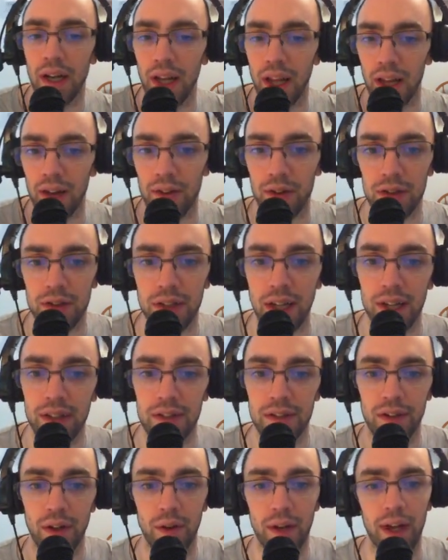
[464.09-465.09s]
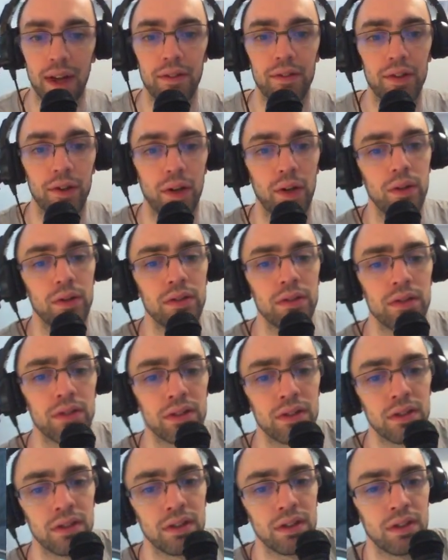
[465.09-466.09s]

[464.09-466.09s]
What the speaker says: And of course Titans don't have drones.